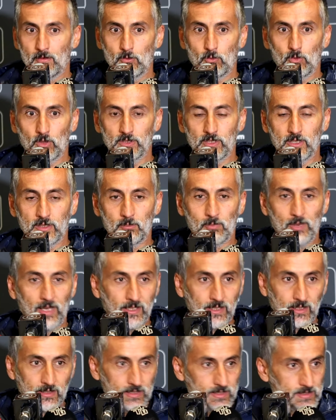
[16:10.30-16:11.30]
what the
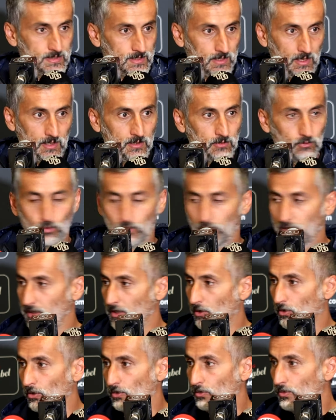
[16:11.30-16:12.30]
player is saying during
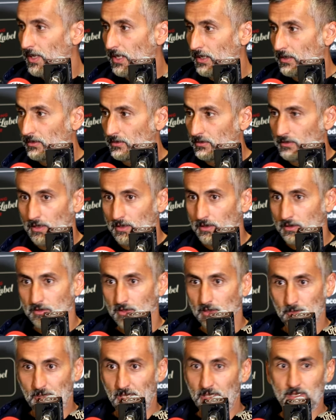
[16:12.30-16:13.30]
the whole week.
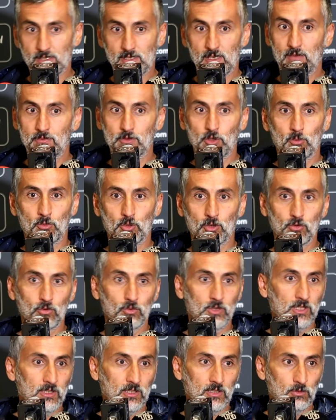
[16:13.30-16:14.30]
The players have the
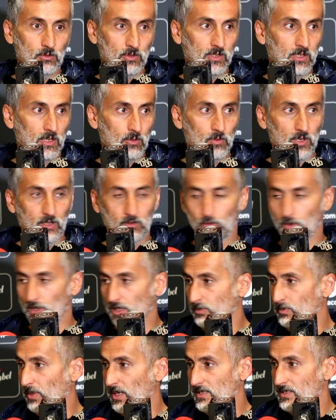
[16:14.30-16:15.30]
opportunity during the week to
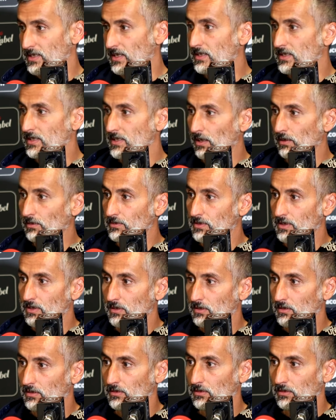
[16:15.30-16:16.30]
express
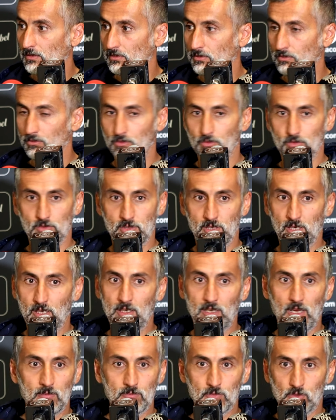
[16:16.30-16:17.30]
themselves, to
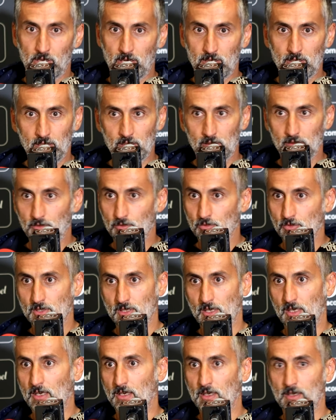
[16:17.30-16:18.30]
say I'm ready, to
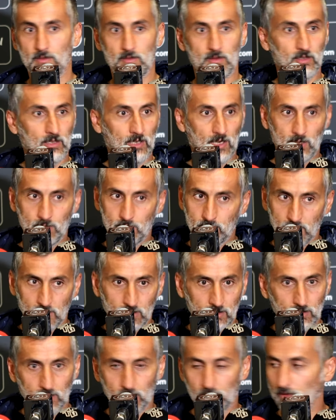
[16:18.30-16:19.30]
say I'm
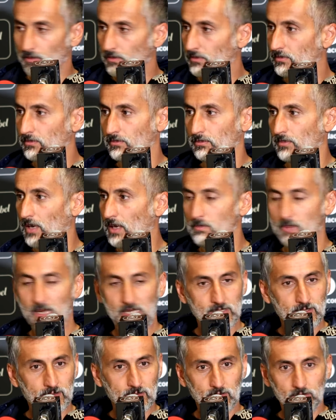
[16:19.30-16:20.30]
in my
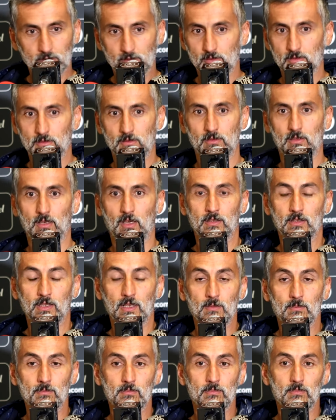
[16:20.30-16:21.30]
best. And
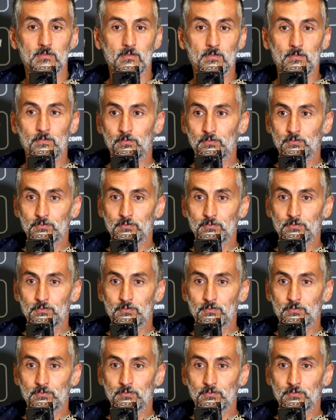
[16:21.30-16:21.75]
then,